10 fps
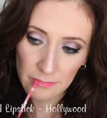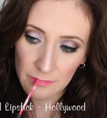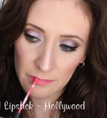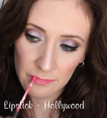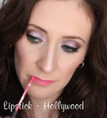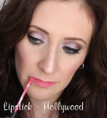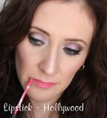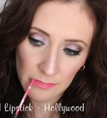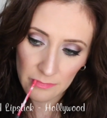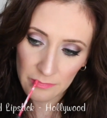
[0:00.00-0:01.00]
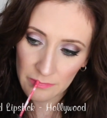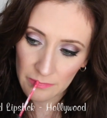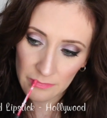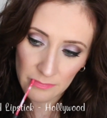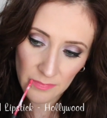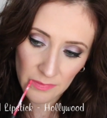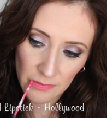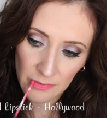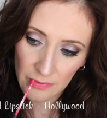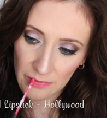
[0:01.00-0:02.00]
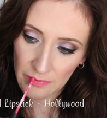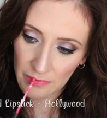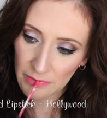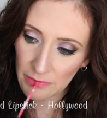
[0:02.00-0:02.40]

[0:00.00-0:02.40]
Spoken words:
[no speech]